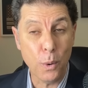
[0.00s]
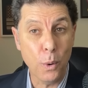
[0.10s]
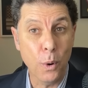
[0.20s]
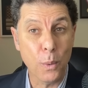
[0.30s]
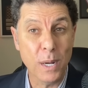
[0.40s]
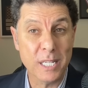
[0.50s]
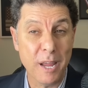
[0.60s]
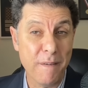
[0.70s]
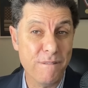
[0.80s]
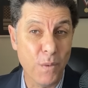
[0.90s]
or was
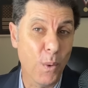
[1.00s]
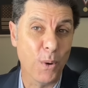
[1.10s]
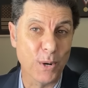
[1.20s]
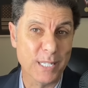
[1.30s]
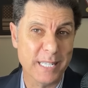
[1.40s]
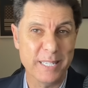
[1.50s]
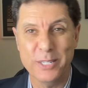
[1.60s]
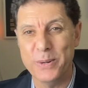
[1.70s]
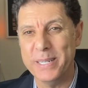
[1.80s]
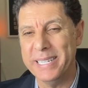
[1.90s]
he forced
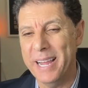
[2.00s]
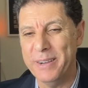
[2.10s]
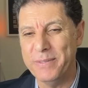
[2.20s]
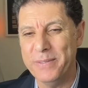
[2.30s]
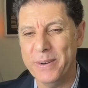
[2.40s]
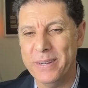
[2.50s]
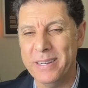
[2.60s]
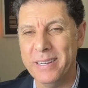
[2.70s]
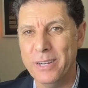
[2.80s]
to resign for, uh,